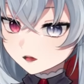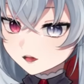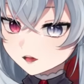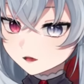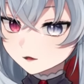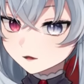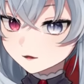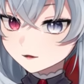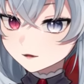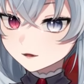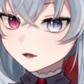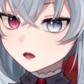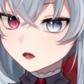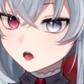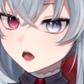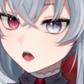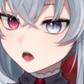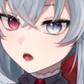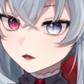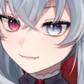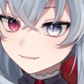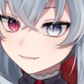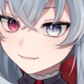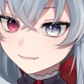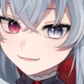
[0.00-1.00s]
actually,
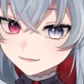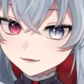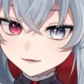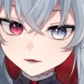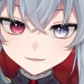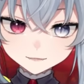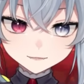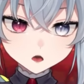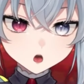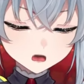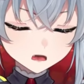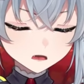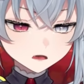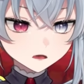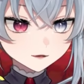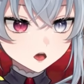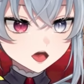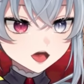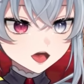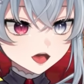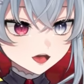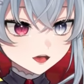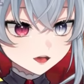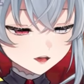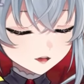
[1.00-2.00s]
you can
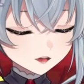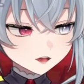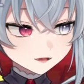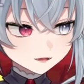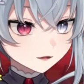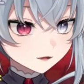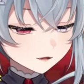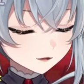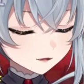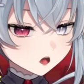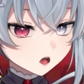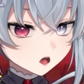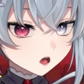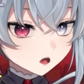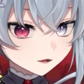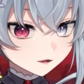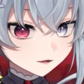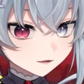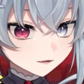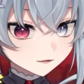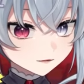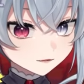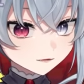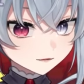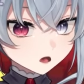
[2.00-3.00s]
buy like a
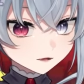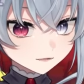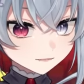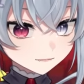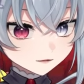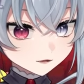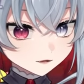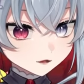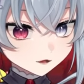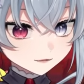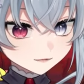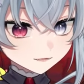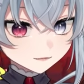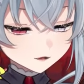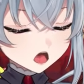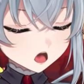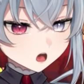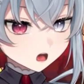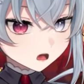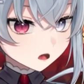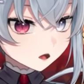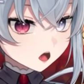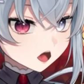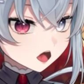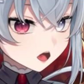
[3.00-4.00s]
little separate
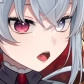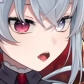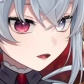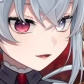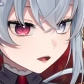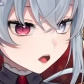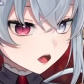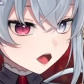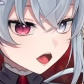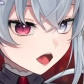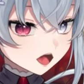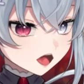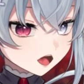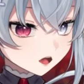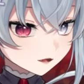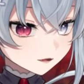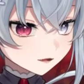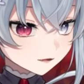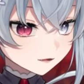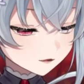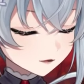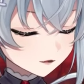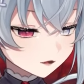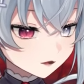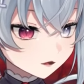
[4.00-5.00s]
numpad
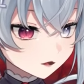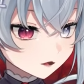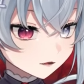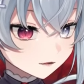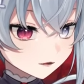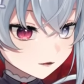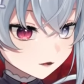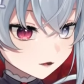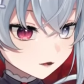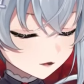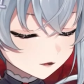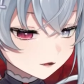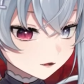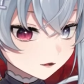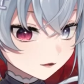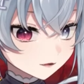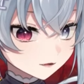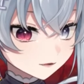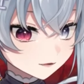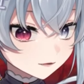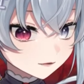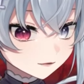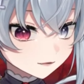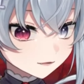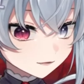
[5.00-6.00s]
and you can
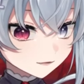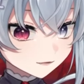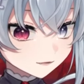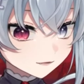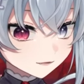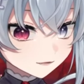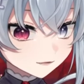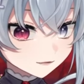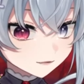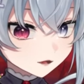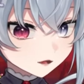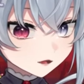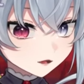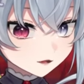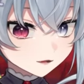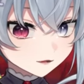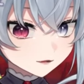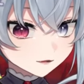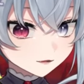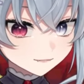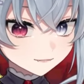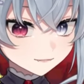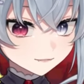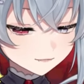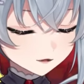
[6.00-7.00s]
link
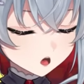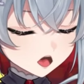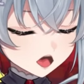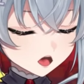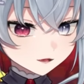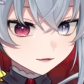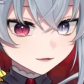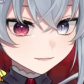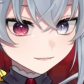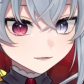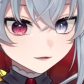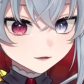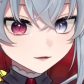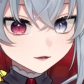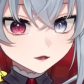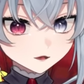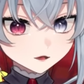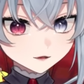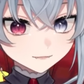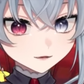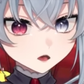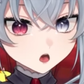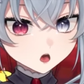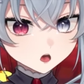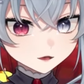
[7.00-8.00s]
that. You could
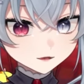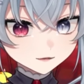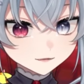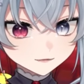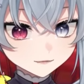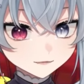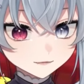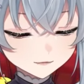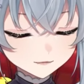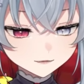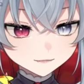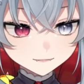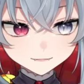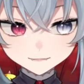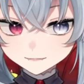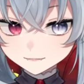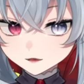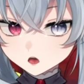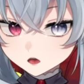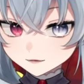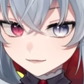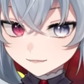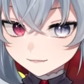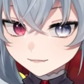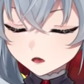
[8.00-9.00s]
keybind stuff from
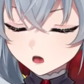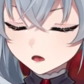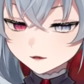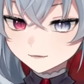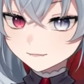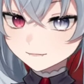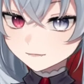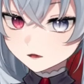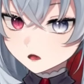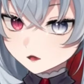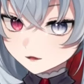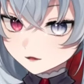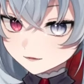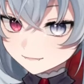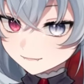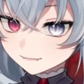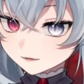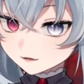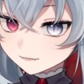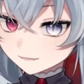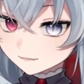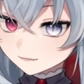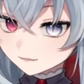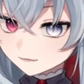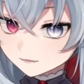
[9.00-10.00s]
that software
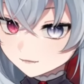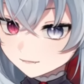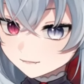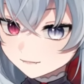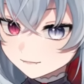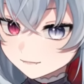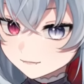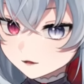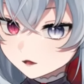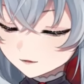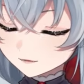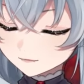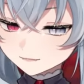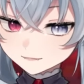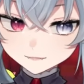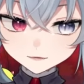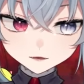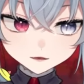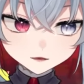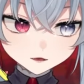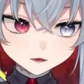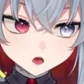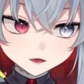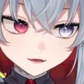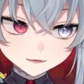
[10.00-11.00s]
if you use there's
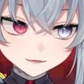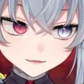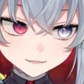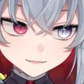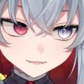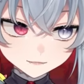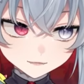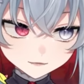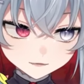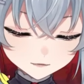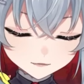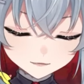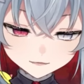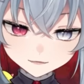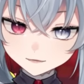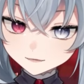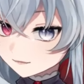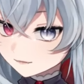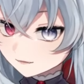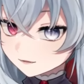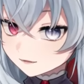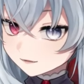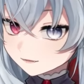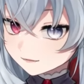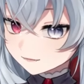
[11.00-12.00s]
a lot of different ones you could
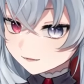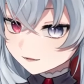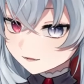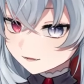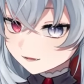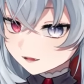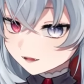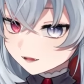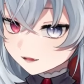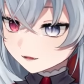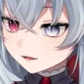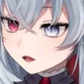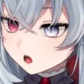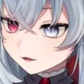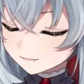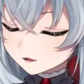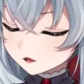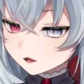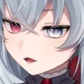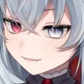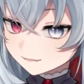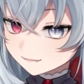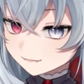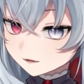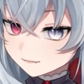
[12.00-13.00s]
use, but you could link a
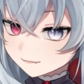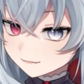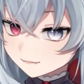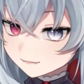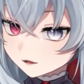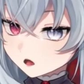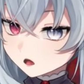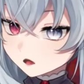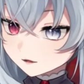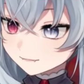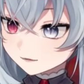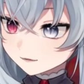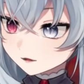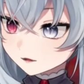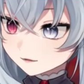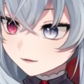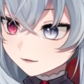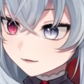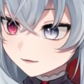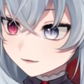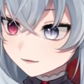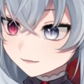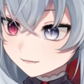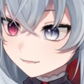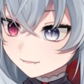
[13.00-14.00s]
button from a software
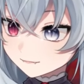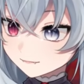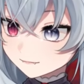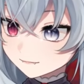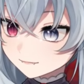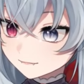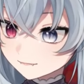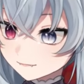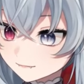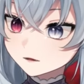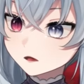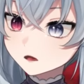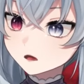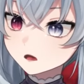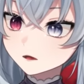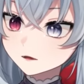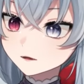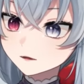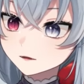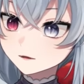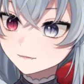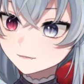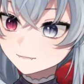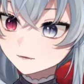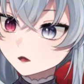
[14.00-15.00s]
to a
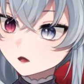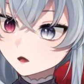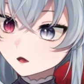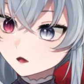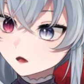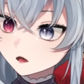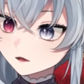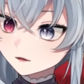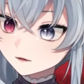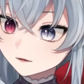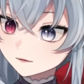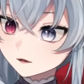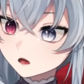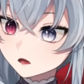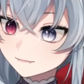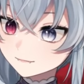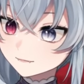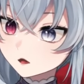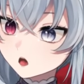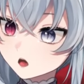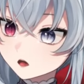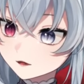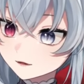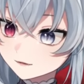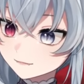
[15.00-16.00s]
new key on your
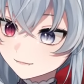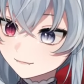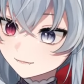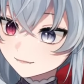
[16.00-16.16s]
numpad